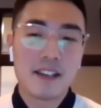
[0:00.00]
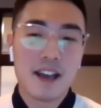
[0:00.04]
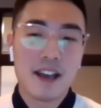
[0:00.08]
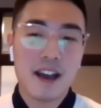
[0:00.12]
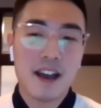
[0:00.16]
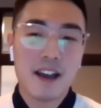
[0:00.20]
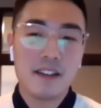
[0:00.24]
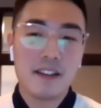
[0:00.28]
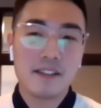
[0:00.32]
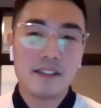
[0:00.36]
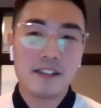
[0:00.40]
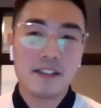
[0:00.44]

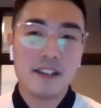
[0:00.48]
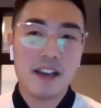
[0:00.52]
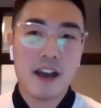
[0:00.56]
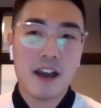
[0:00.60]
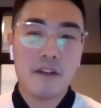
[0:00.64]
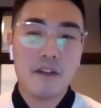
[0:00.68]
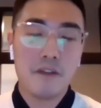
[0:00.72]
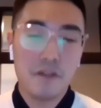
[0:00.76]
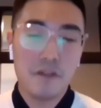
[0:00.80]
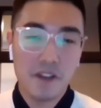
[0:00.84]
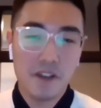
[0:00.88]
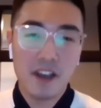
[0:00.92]
I think
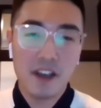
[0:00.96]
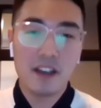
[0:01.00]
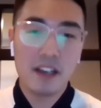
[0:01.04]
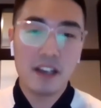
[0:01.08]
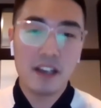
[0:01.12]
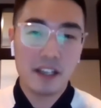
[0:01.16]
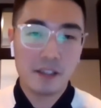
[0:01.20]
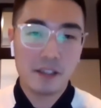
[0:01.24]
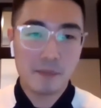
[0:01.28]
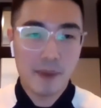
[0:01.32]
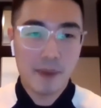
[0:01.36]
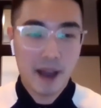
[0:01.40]
I filled
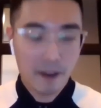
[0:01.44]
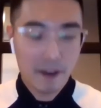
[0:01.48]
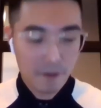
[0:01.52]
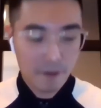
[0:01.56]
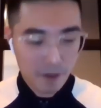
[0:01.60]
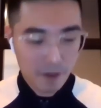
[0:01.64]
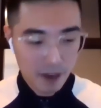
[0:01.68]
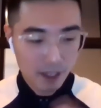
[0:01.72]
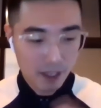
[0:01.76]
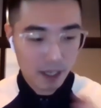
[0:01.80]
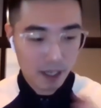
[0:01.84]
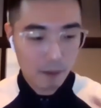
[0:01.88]
it by
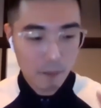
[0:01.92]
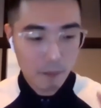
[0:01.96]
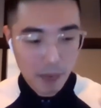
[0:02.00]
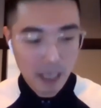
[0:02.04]
finding